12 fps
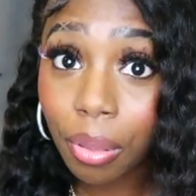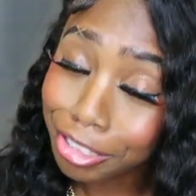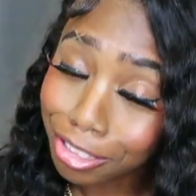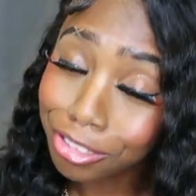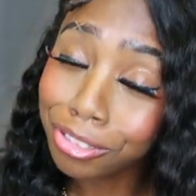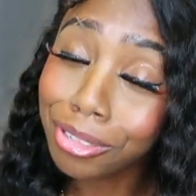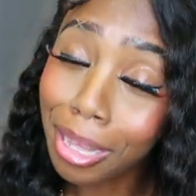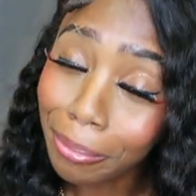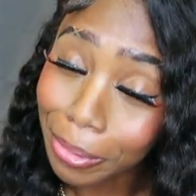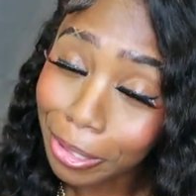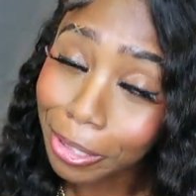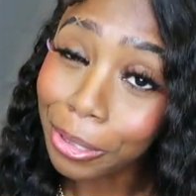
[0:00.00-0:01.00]
Get you that
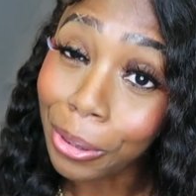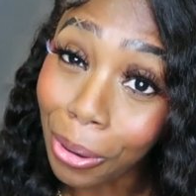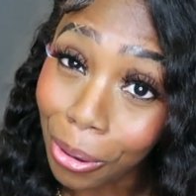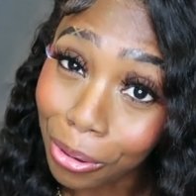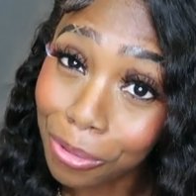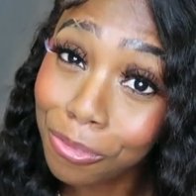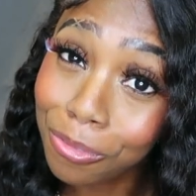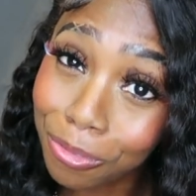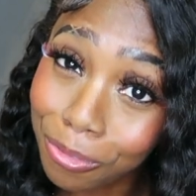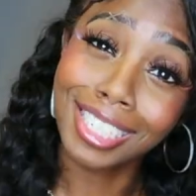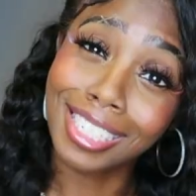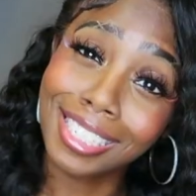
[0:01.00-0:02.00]
money off.
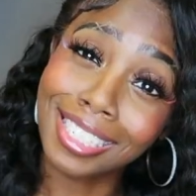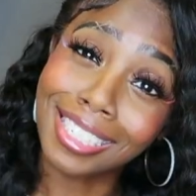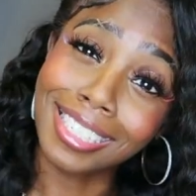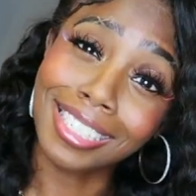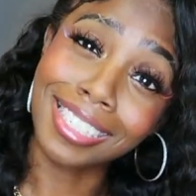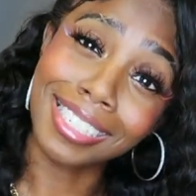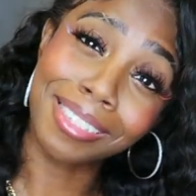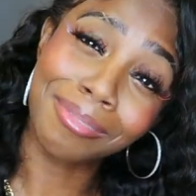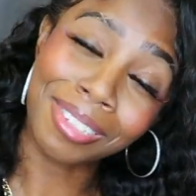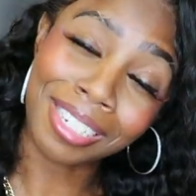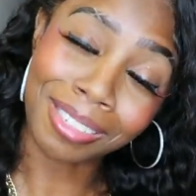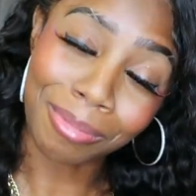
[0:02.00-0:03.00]
Ching, ching,
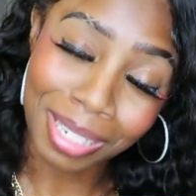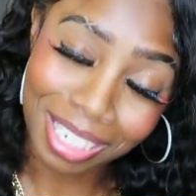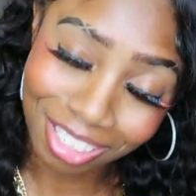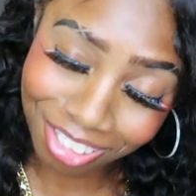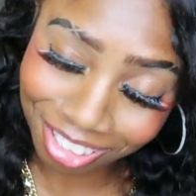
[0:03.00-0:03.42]
ching, ching mother